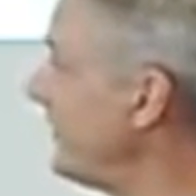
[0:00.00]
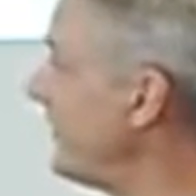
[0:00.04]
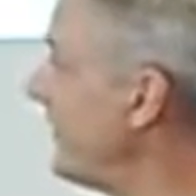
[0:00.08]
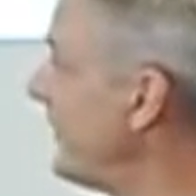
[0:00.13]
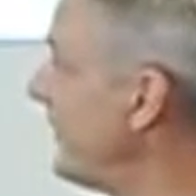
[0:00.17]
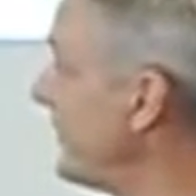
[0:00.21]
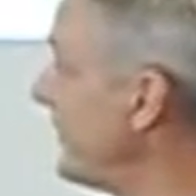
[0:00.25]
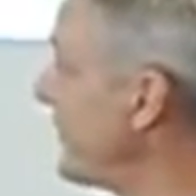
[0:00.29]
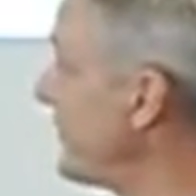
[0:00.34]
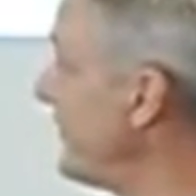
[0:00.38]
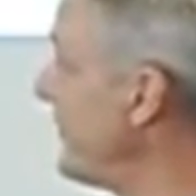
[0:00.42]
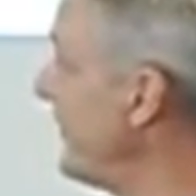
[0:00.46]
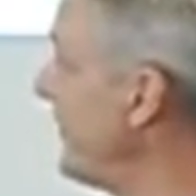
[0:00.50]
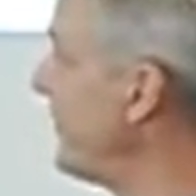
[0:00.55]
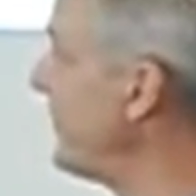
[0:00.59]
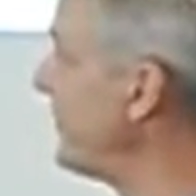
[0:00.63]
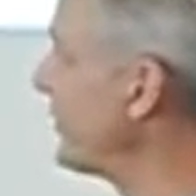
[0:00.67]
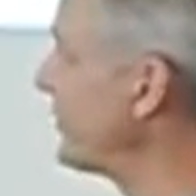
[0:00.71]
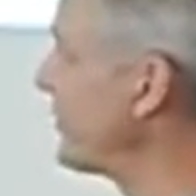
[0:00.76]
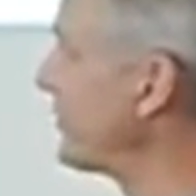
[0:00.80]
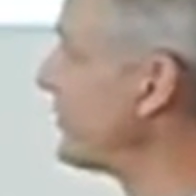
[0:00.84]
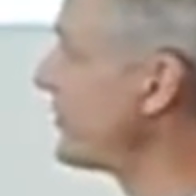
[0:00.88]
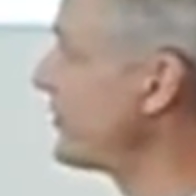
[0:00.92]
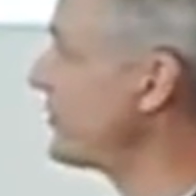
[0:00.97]
for some of
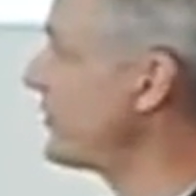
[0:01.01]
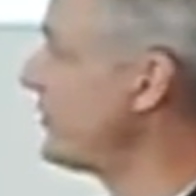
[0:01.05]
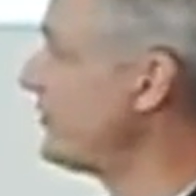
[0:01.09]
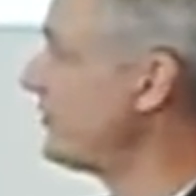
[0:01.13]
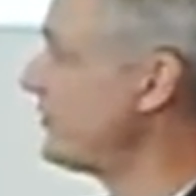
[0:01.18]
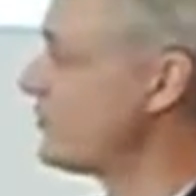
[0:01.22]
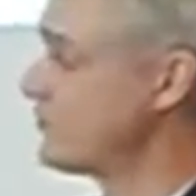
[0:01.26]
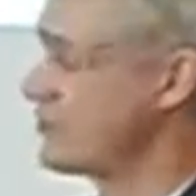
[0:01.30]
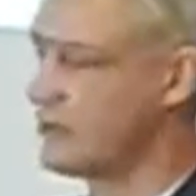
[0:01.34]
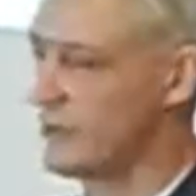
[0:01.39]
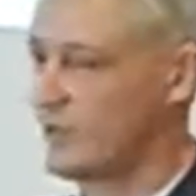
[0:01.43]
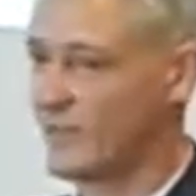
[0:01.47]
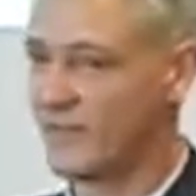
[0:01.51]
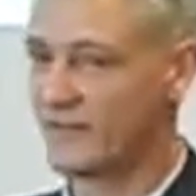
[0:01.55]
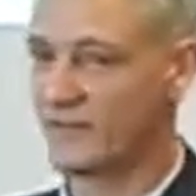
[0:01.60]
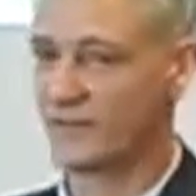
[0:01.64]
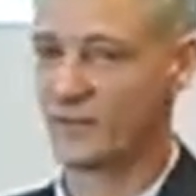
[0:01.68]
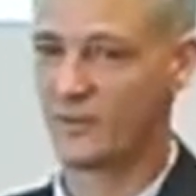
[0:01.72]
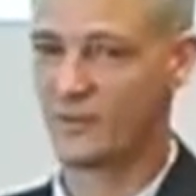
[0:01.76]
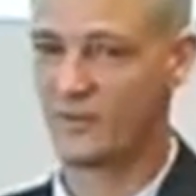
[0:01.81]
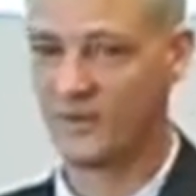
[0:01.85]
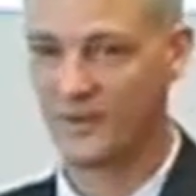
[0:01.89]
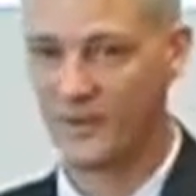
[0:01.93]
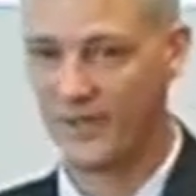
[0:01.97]
your consumers, you have
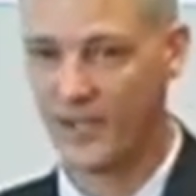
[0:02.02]
some of